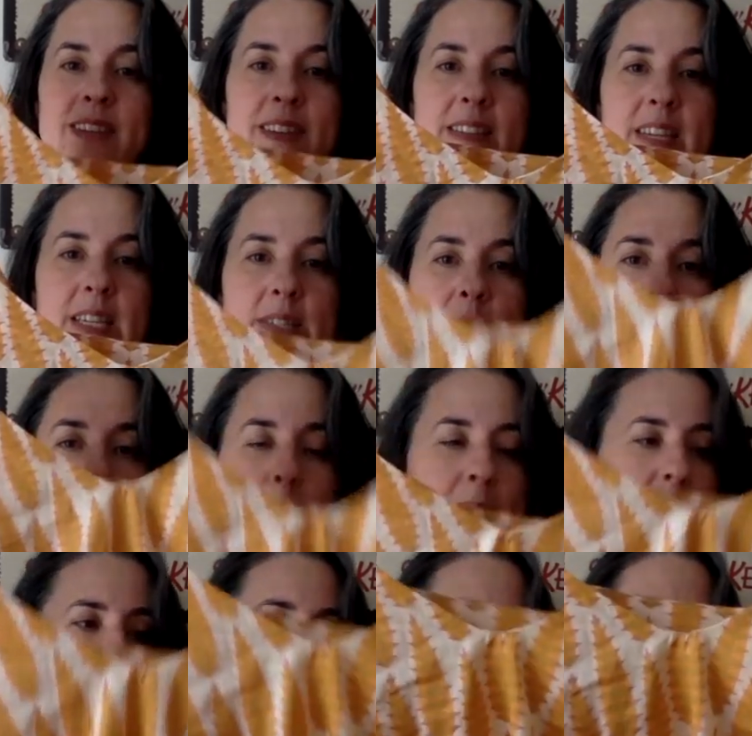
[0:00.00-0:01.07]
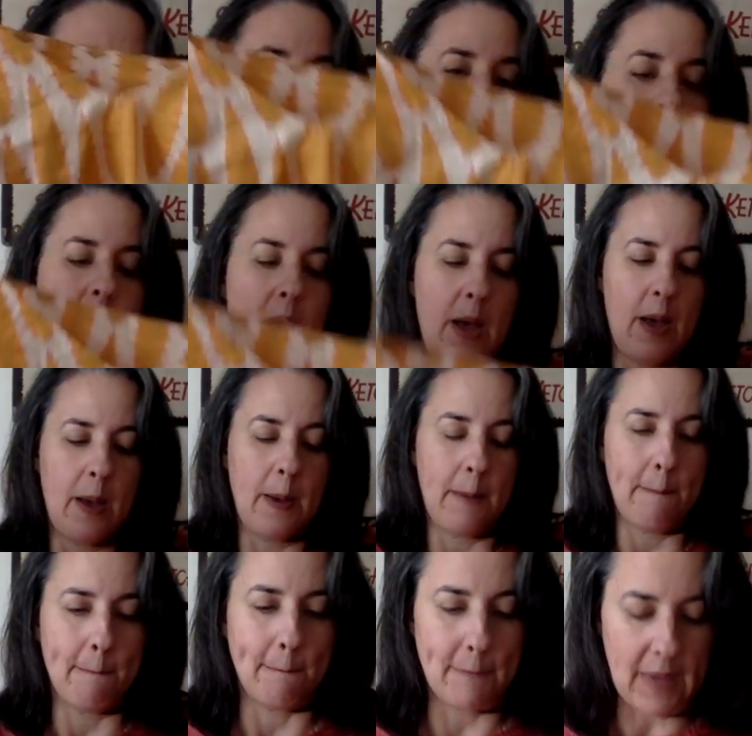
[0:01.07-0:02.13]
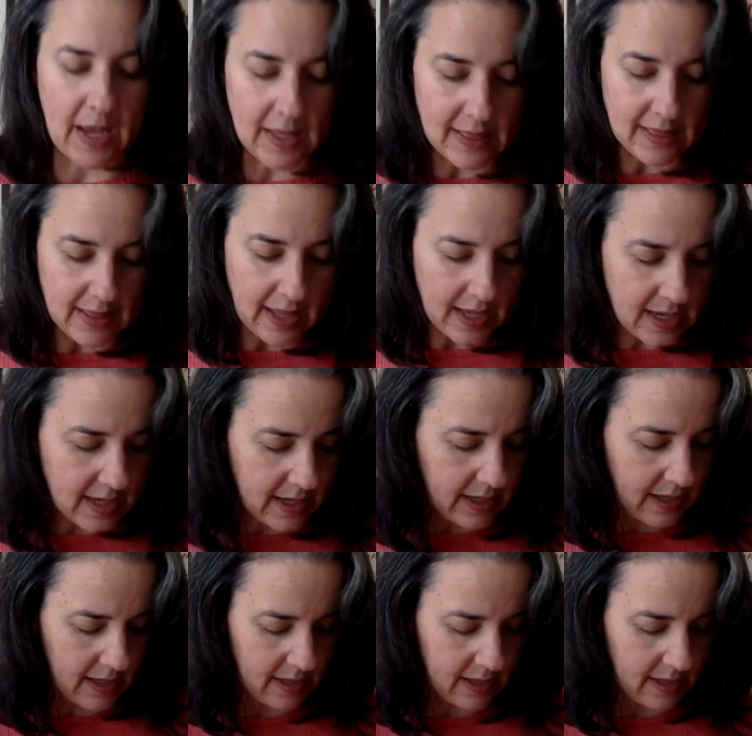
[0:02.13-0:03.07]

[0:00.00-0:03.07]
successful make. I like,